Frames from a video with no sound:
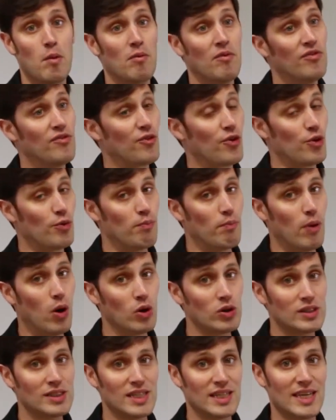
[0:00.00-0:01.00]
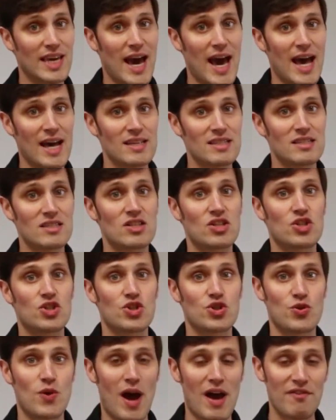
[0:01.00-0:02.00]
For multicast
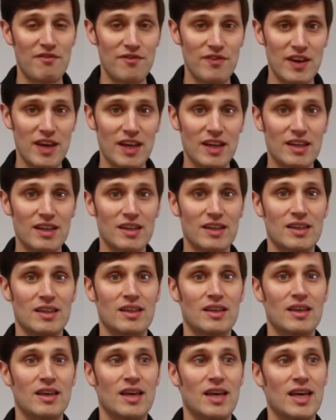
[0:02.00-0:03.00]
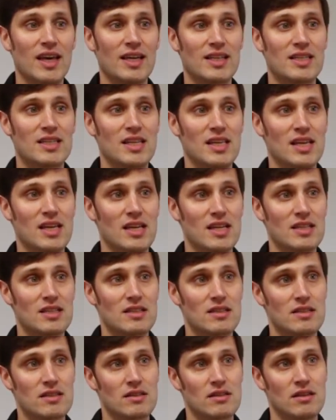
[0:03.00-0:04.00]
traffic, it
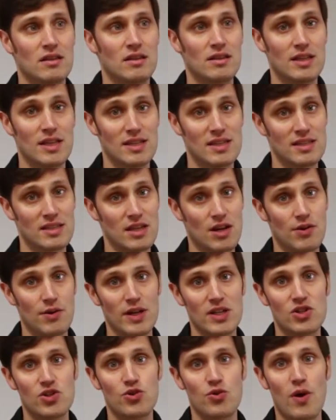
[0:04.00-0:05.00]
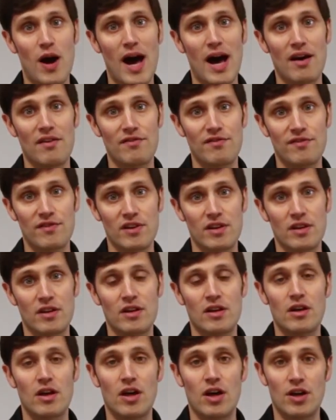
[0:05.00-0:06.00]
is necessary to have
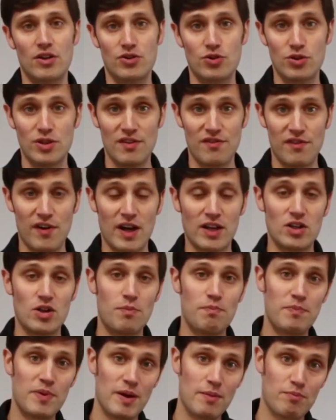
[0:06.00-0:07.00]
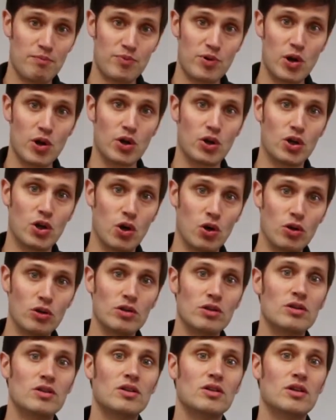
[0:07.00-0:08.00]
to define the PIM
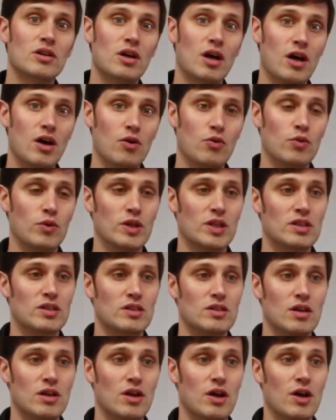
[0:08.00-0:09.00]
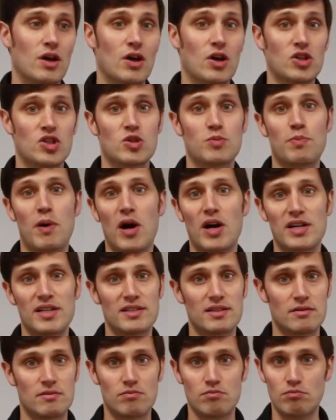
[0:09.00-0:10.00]
protocol with a
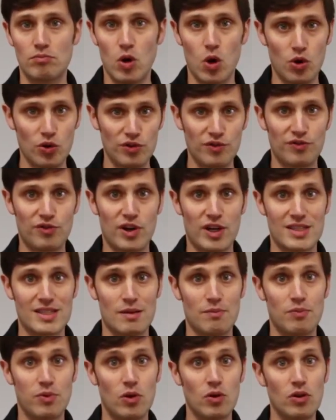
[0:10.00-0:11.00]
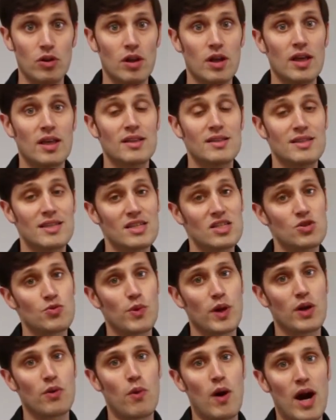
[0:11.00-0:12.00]
sparse mode, for example. This
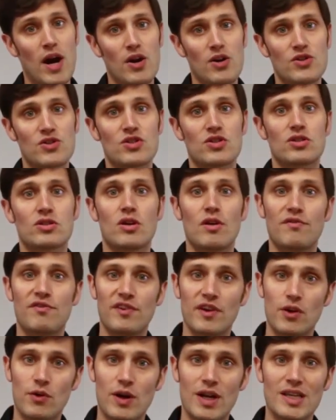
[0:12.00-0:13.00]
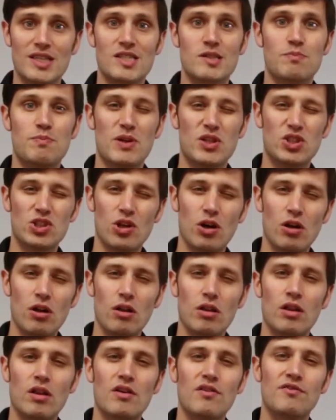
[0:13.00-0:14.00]
requires configuring
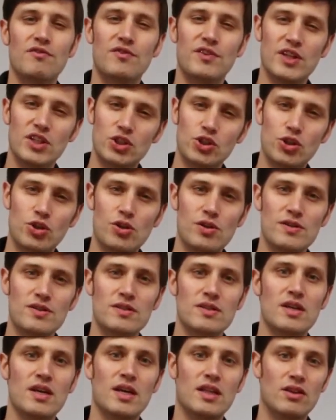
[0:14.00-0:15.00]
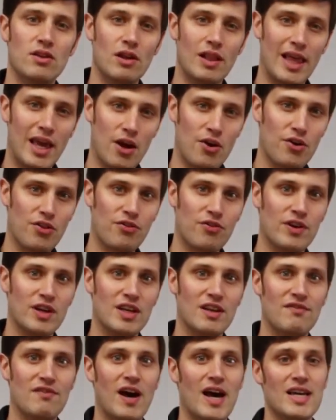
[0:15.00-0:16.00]
special features in the layer 3
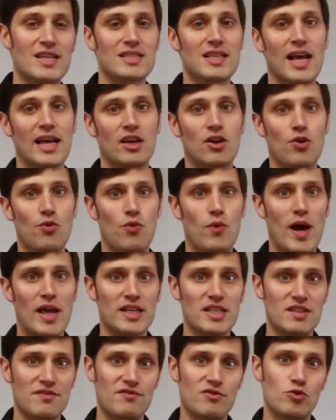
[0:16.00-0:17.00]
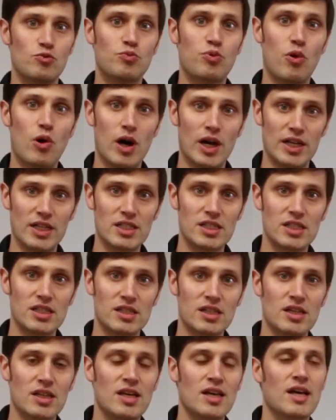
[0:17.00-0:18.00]
device, like a rendezvous point.
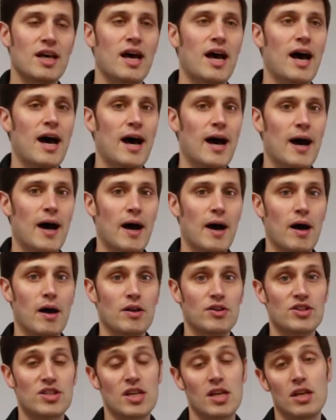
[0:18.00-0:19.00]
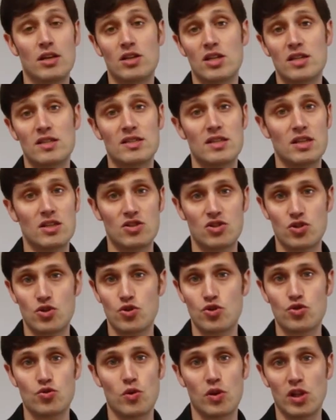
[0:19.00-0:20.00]
This is
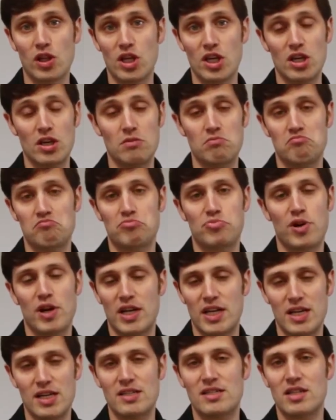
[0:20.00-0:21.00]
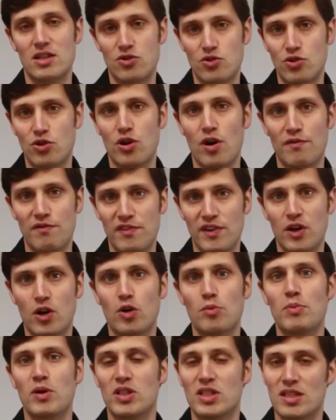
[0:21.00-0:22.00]
usually pretty easy to
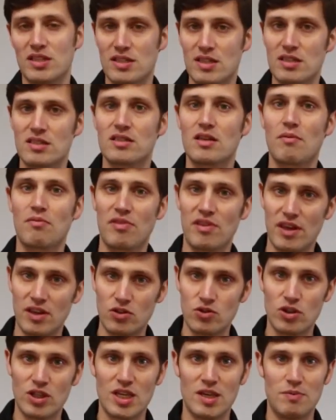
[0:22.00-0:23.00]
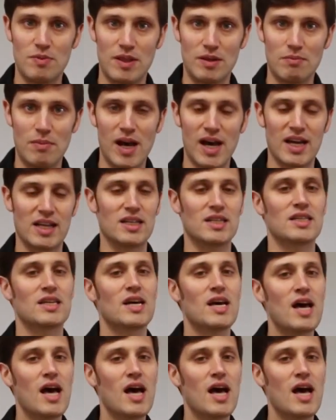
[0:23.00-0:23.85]
configure, but this is something to keep in mind.